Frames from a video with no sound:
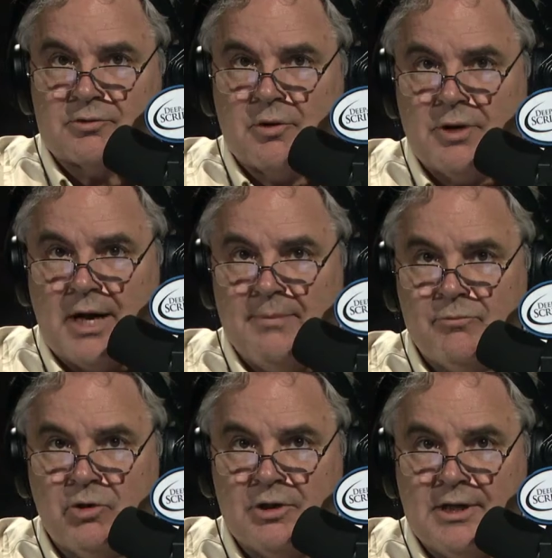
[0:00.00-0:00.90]
Grodi. I'm
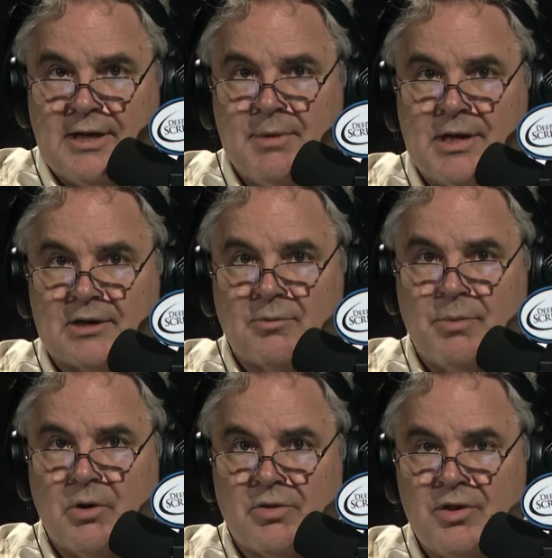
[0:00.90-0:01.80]
joined today by Dr.
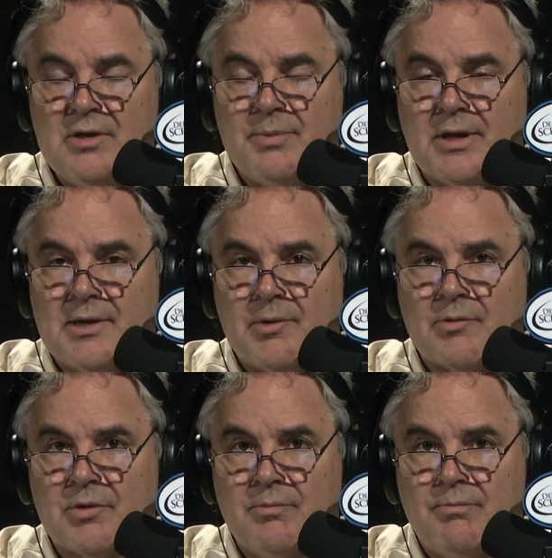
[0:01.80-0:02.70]
Paul Thigpen. I want
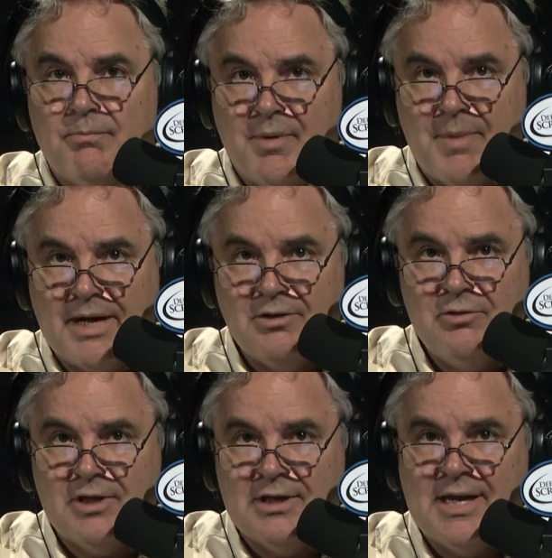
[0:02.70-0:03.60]
to remind you
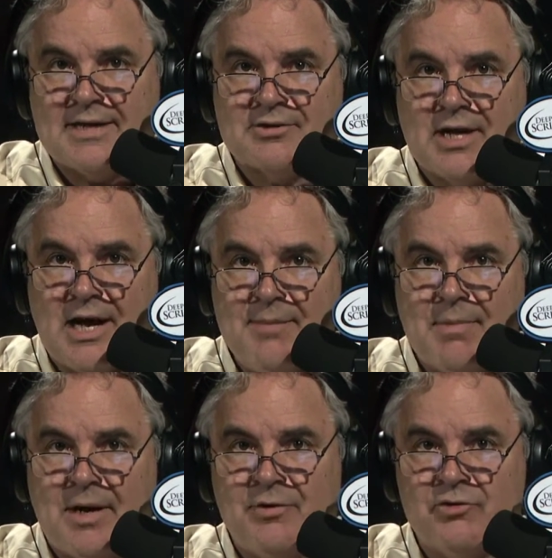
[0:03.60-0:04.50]
that next time
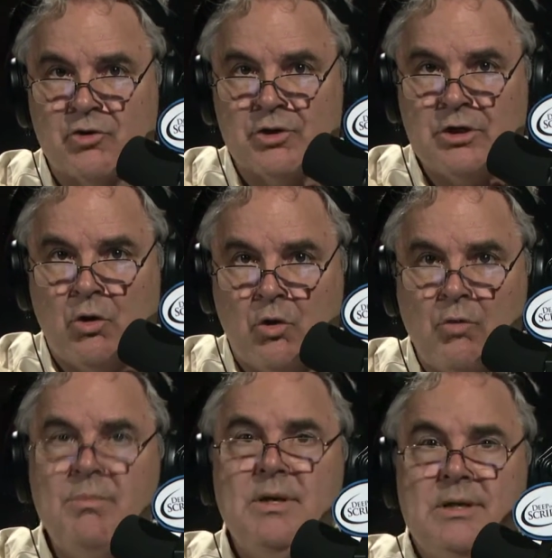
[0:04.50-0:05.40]
on the journey
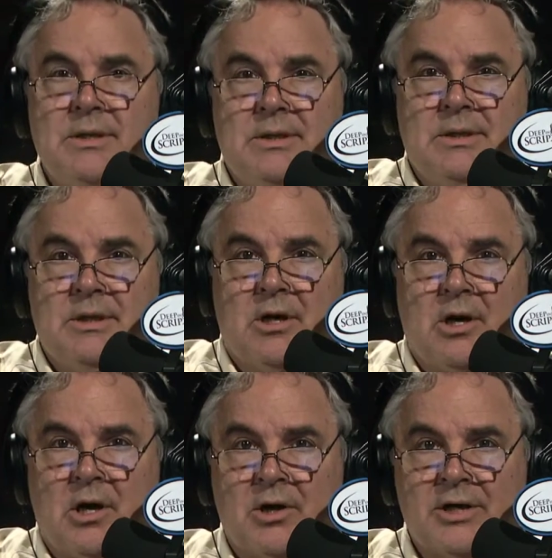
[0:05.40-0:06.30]
home,
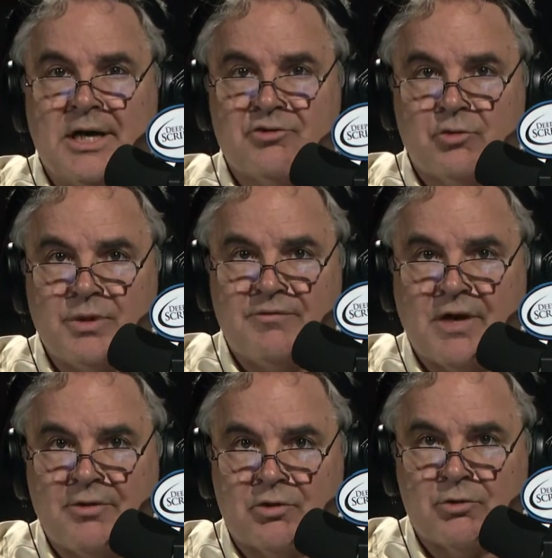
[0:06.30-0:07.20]
our guest will be
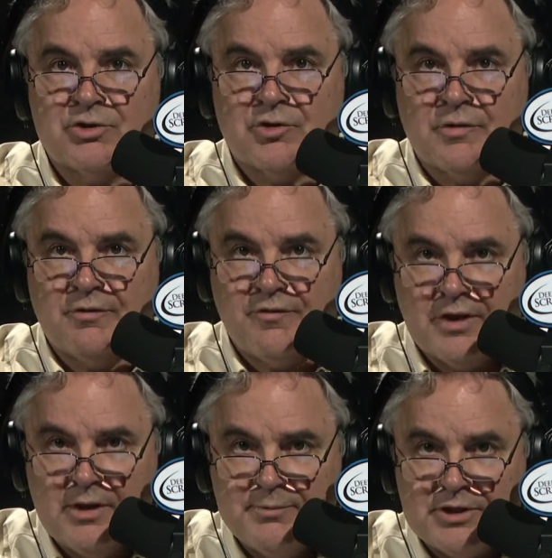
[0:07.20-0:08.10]
Father Christopher
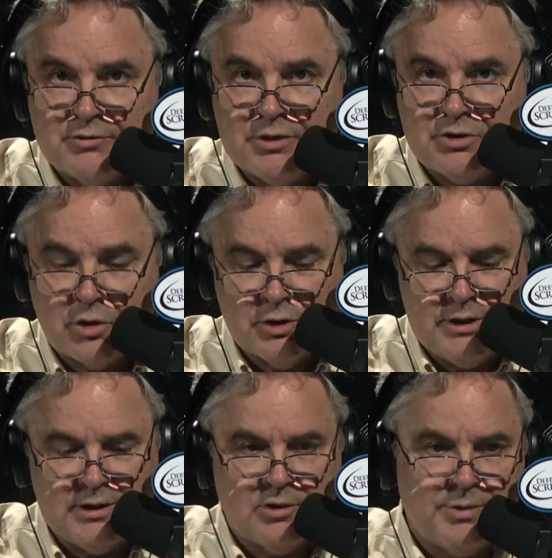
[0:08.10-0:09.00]
Phillips. He's
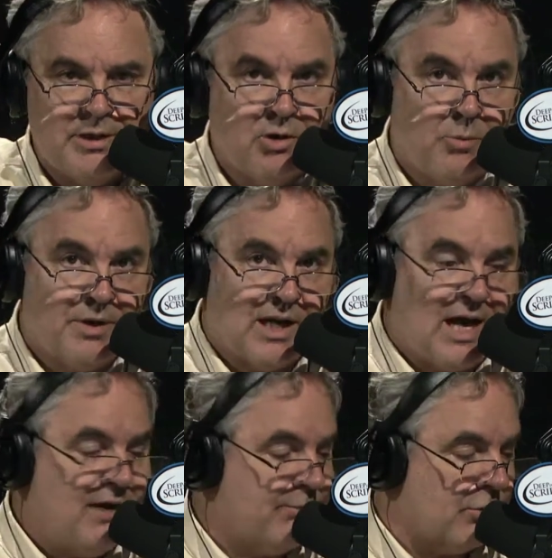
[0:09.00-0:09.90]
returning. It'll be an open
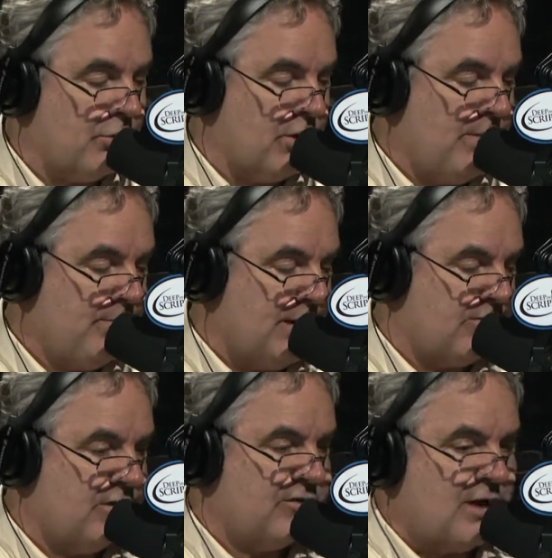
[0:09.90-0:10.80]
line program that
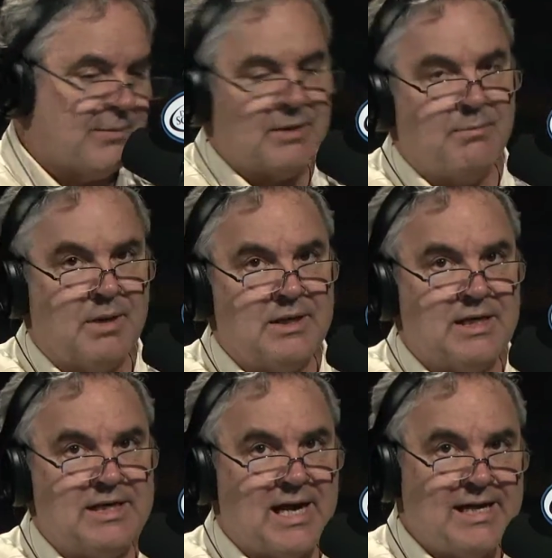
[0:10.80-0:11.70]
this coming
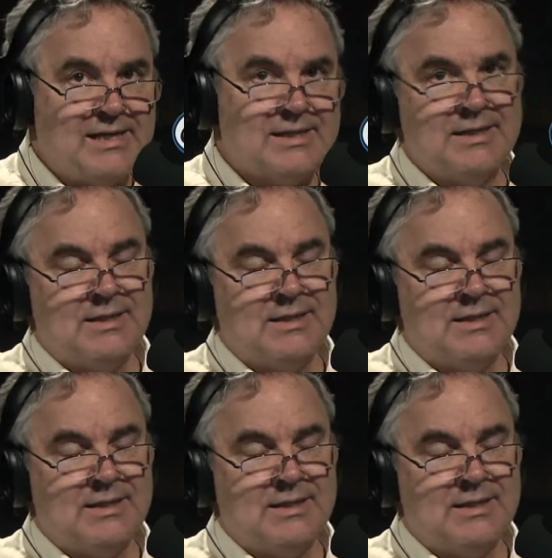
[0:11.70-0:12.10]
Monday night